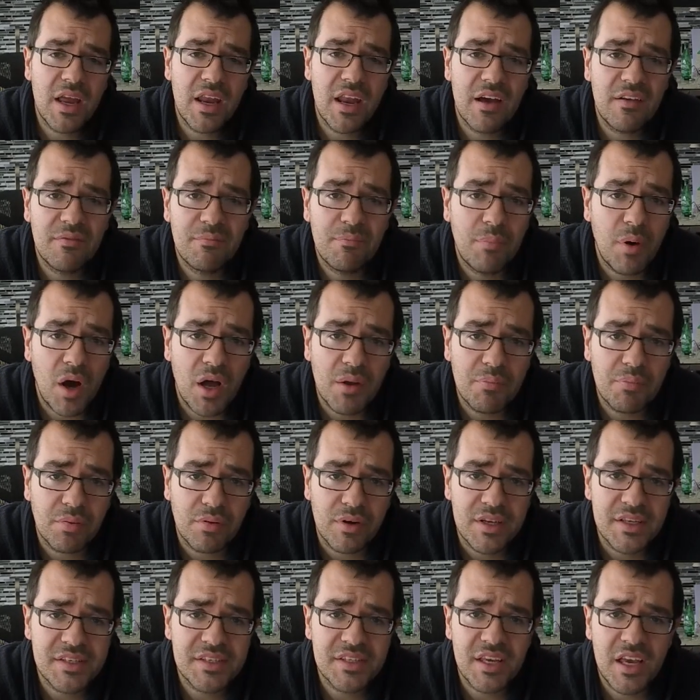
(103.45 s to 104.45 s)
have bought
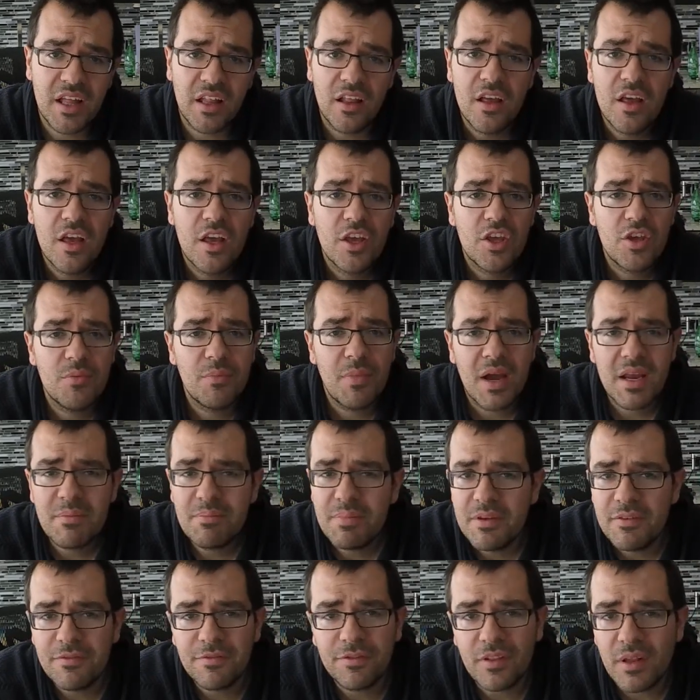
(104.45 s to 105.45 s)
pre-sale, you
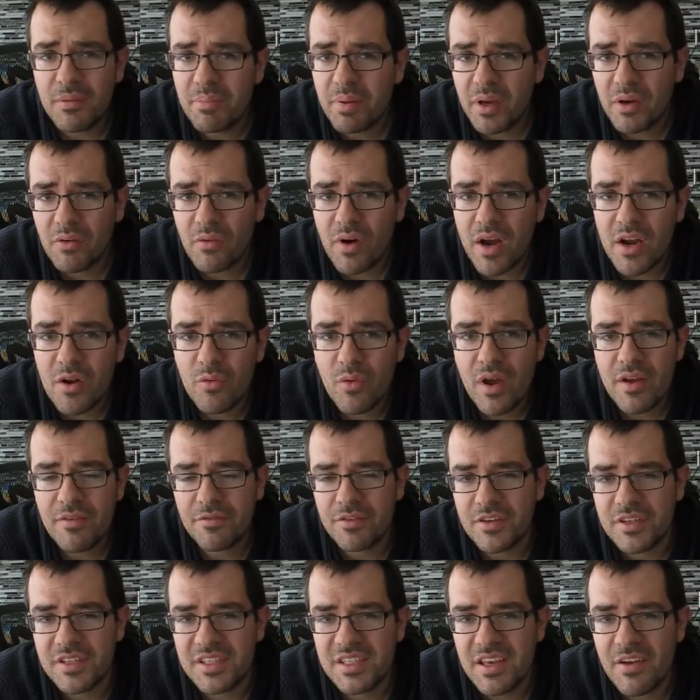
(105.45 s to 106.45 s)
might be flipping right away
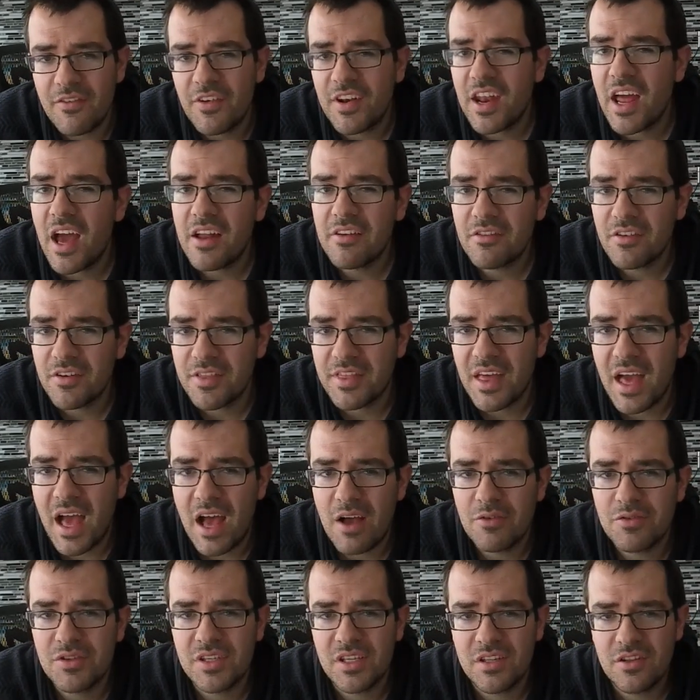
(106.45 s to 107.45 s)
for
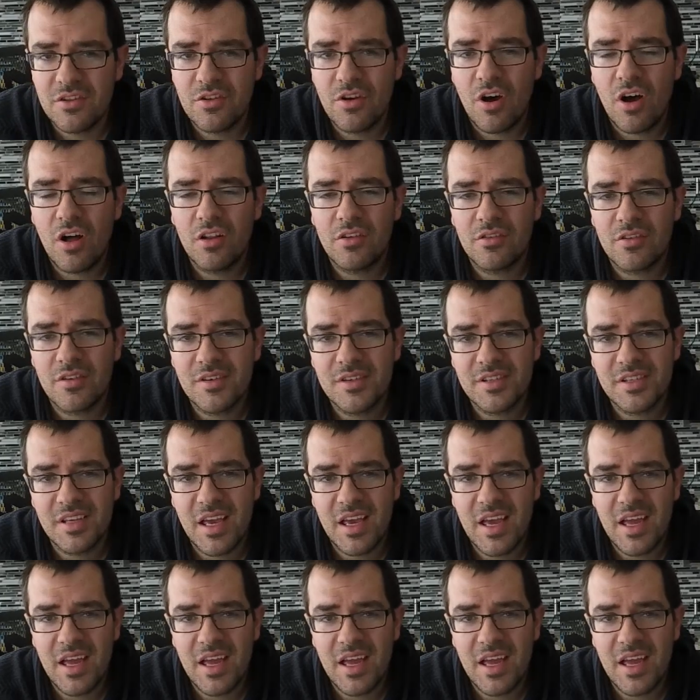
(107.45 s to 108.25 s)
$700,000,